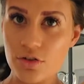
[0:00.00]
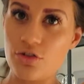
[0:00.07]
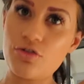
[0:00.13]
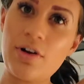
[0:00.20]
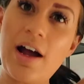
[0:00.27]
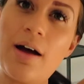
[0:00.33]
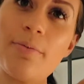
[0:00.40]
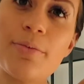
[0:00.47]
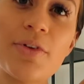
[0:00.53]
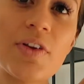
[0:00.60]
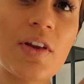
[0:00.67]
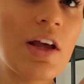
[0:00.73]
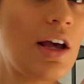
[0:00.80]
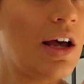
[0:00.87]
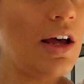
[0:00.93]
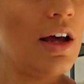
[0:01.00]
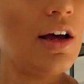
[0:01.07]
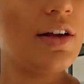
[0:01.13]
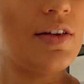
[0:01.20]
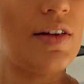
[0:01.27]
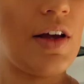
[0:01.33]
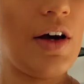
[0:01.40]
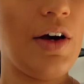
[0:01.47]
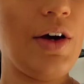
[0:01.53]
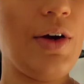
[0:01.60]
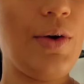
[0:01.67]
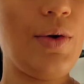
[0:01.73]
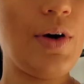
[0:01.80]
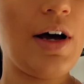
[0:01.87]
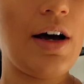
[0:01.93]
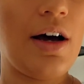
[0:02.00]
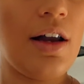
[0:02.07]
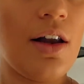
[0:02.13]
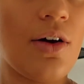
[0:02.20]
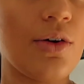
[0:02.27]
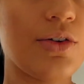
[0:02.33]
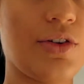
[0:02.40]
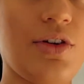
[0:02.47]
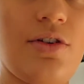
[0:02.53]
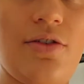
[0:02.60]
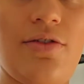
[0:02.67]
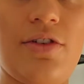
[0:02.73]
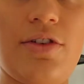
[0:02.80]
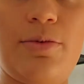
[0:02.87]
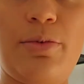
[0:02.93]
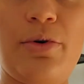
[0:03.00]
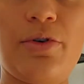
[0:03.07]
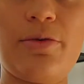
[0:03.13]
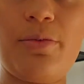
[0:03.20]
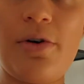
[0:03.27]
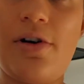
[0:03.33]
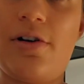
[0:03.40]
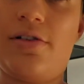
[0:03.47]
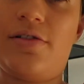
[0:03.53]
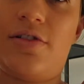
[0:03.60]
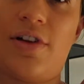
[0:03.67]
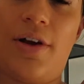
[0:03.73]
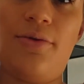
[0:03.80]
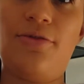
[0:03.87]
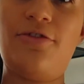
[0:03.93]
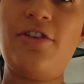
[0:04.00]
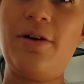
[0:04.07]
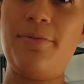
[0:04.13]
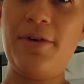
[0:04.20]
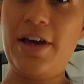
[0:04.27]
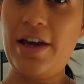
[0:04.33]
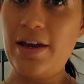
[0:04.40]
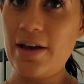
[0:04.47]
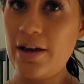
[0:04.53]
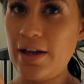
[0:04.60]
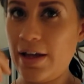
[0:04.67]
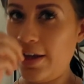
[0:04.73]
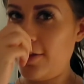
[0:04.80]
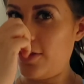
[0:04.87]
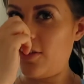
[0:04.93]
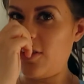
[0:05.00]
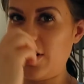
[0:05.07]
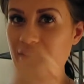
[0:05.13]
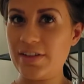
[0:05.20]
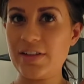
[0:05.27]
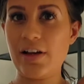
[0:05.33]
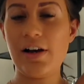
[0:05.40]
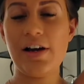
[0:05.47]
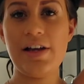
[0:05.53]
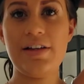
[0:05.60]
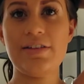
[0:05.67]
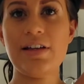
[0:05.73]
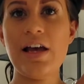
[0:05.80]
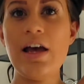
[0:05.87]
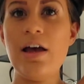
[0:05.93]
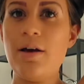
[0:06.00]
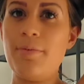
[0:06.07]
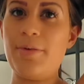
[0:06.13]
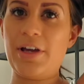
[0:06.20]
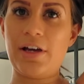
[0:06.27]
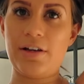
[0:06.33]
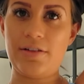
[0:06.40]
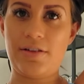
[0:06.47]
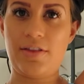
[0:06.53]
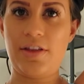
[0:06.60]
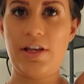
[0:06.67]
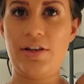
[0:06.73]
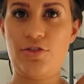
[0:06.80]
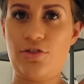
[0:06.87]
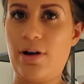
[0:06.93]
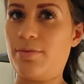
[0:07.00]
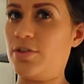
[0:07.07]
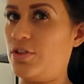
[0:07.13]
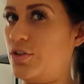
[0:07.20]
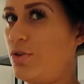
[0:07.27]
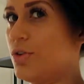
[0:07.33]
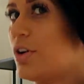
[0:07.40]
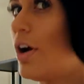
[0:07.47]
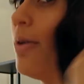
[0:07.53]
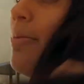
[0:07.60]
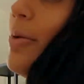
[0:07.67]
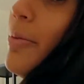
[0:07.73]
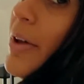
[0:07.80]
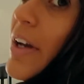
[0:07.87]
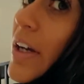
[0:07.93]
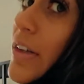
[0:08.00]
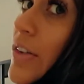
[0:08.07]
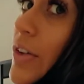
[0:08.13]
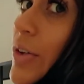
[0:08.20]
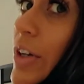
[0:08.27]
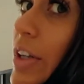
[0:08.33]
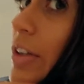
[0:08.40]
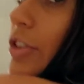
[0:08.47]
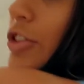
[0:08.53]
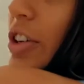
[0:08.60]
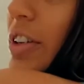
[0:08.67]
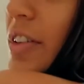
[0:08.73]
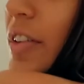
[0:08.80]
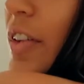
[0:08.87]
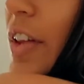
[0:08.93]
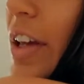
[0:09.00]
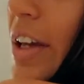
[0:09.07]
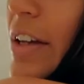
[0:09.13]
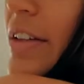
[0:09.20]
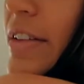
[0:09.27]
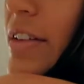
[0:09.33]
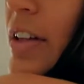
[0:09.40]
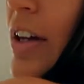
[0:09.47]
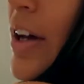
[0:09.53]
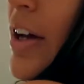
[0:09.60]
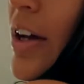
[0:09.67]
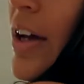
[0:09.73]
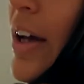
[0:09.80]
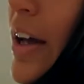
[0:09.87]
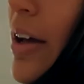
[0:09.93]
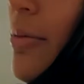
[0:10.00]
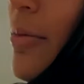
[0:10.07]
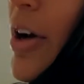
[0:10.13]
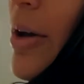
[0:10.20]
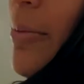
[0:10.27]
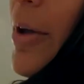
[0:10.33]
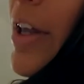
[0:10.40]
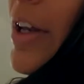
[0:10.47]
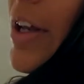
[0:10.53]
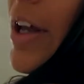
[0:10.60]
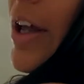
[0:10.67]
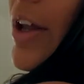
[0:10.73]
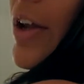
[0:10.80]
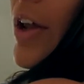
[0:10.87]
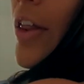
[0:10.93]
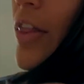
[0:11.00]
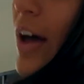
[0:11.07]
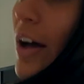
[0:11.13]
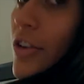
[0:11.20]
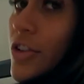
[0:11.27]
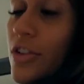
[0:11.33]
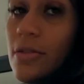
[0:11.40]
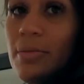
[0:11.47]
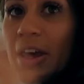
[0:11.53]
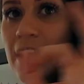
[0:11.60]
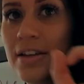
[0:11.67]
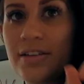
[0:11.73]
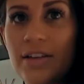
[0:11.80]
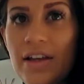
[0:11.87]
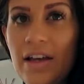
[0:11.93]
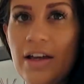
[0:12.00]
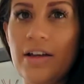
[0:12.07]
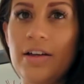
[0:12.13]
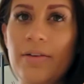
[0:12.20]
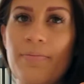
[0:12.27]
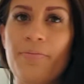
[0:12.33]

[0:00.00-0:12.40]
traps, so lots of sports bras don't fit me in the right size because the straps are too tight, but because you can adjust these, in my opinion, that just makes it